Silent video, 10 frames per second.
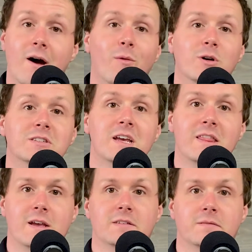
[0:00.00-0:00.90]
I will say
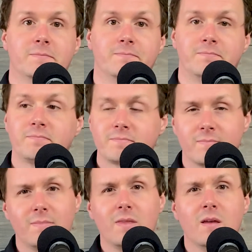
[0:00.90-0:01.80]
this.
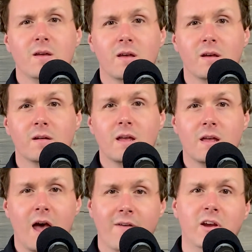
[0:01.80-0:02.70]

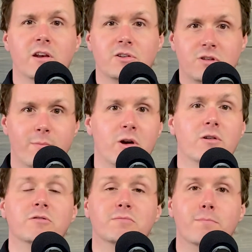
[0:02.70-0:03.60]
Having a distributor
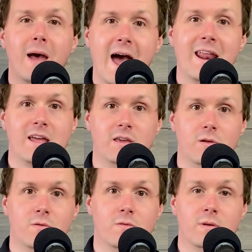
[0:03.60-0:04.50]
who's mad at
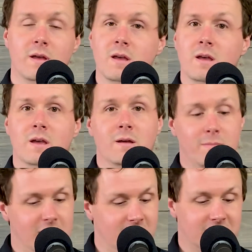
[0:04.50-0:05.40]
you
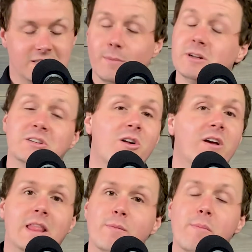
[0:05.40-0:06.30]
because someone's
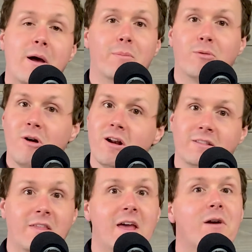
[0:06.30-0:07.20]
calling them about a product
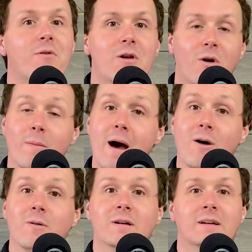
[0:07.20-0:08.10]
that they don't know about